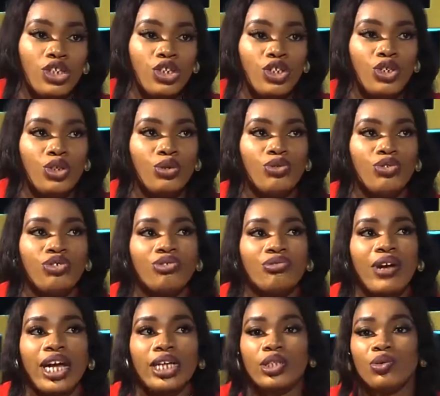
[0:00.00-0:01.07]
you should
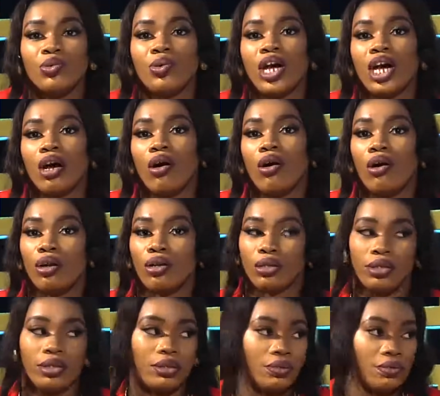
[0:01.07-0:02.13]
try to wear
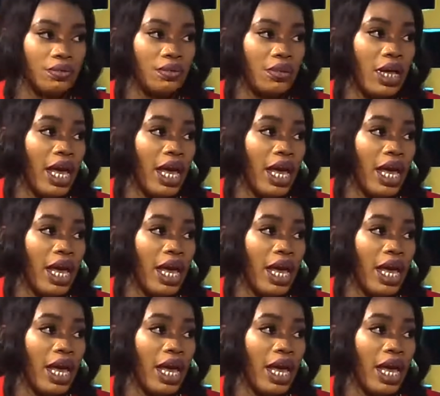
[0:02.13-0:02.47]
colors. Mm.